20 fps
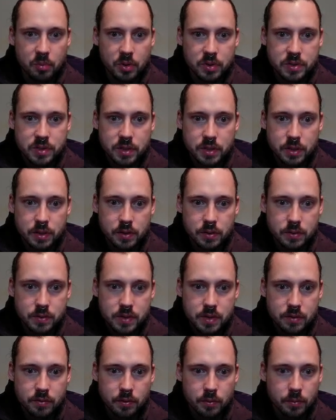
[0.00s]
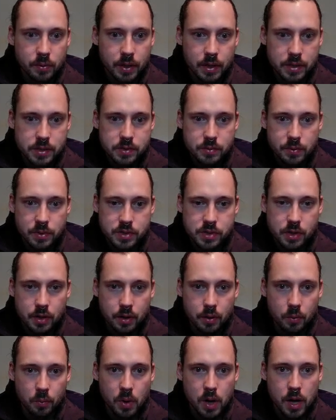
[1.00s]
to use even when I switch in
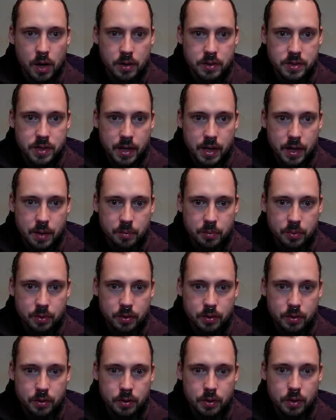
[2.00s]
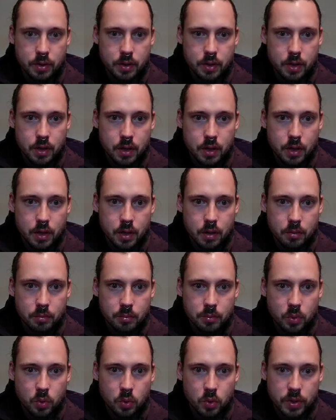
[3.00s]
a water type.
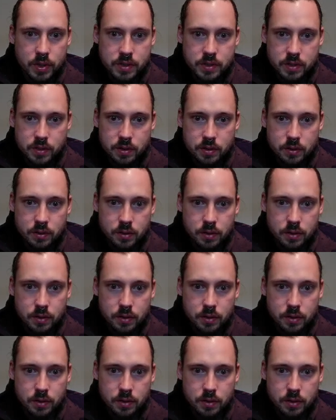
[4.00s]
Poisoned.